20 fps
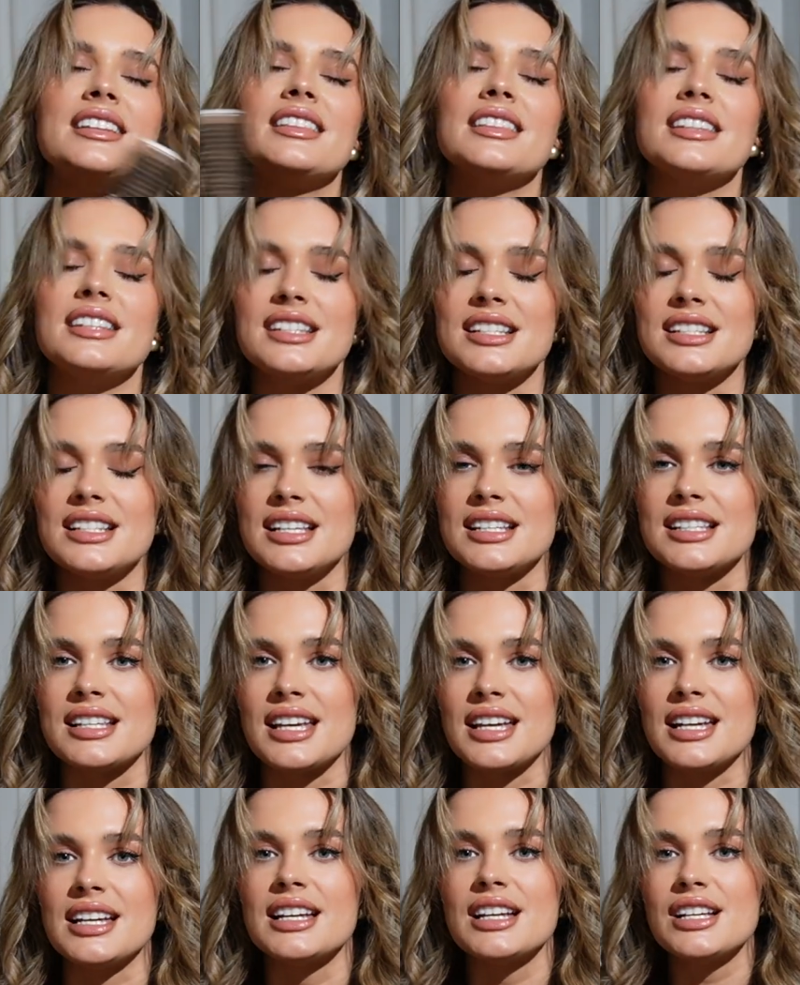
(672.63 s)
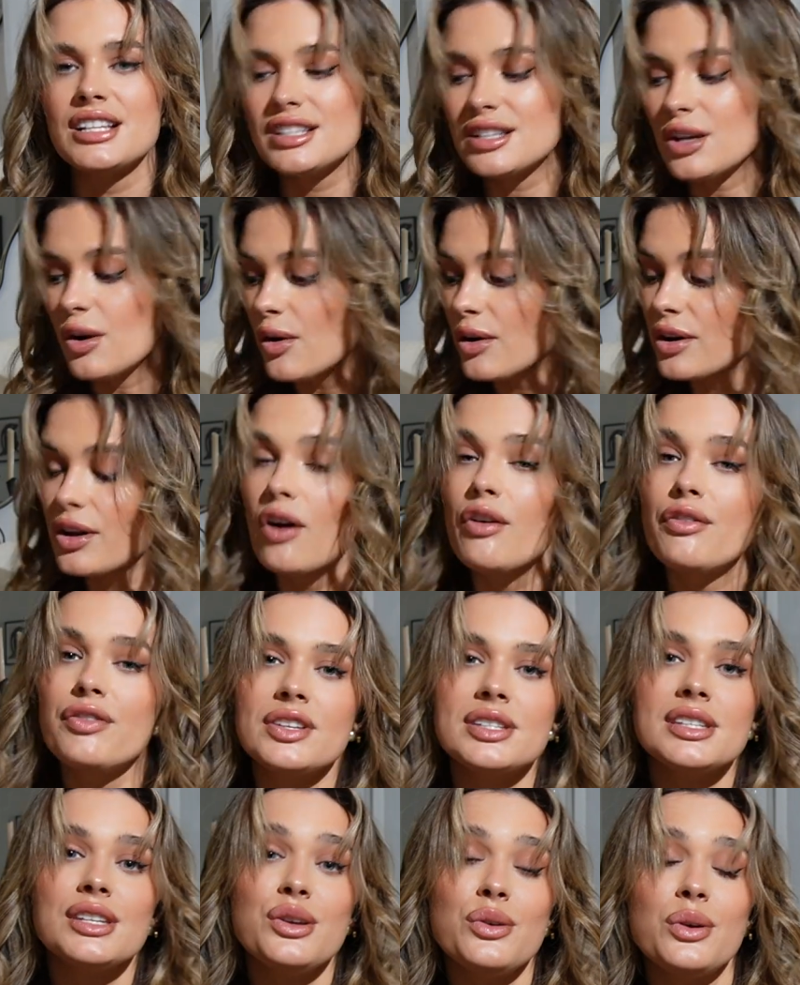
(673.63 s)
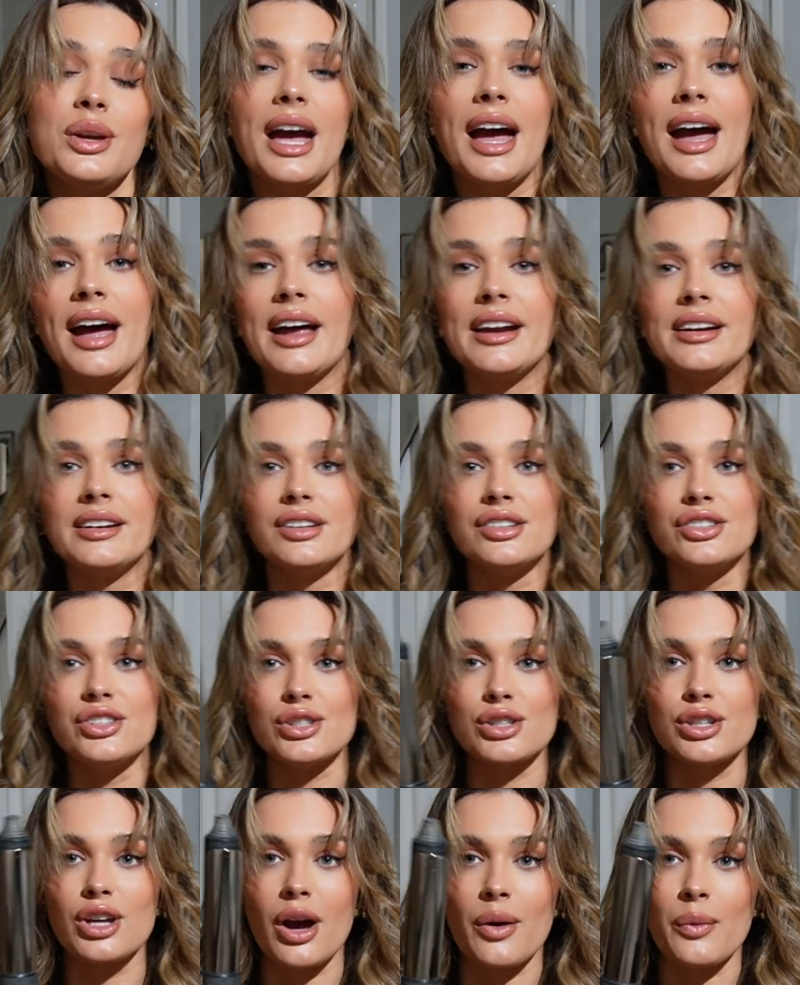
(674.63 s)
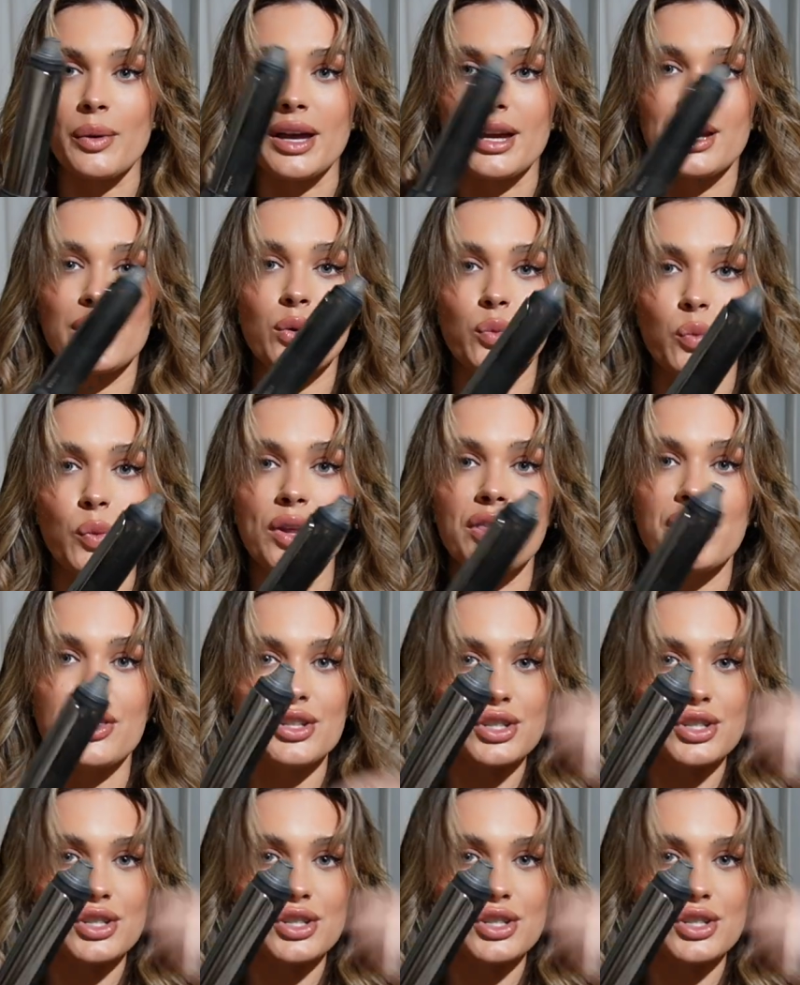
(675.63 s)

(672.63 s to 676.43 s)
This is easy. So obviously you can just go in with the